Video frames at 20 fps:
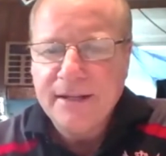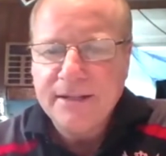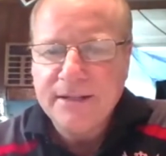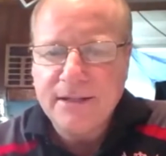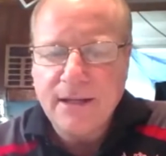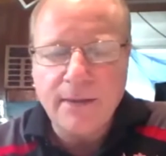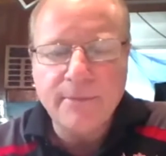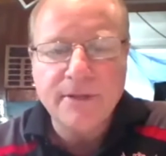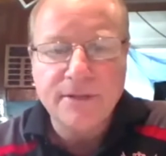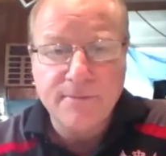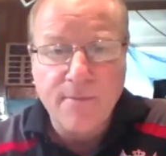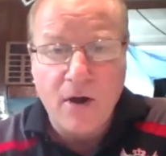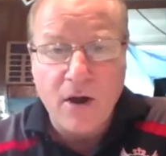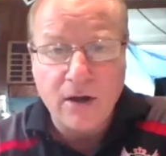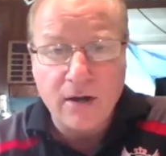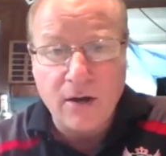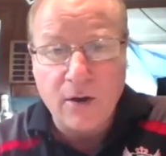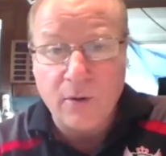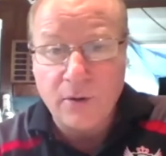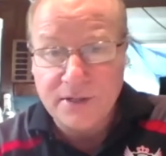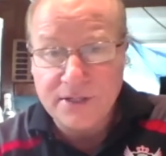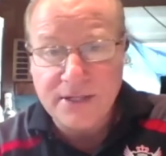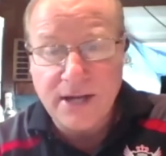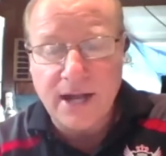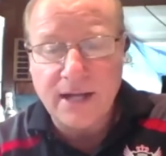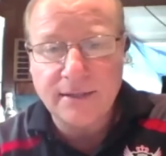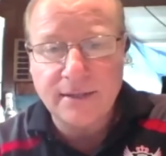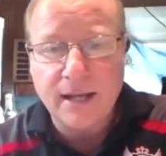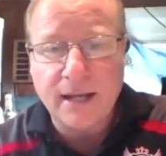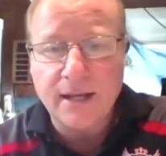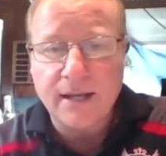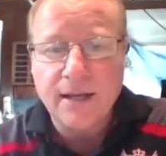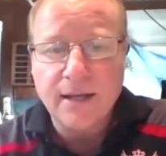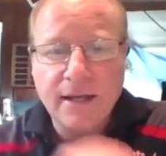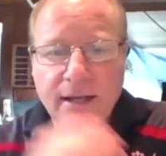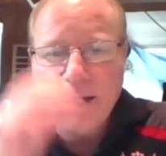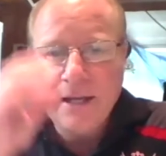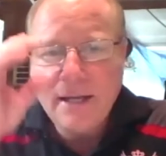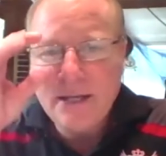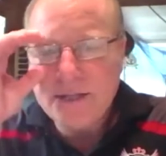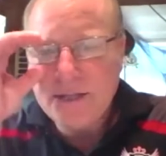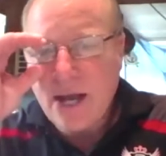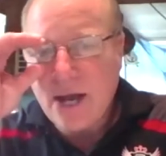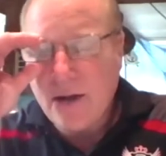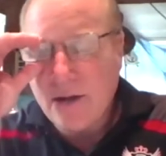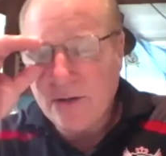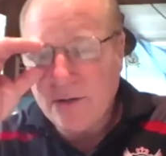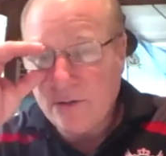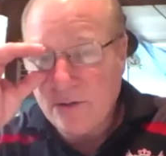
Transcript: His name is Marco Asante. He's out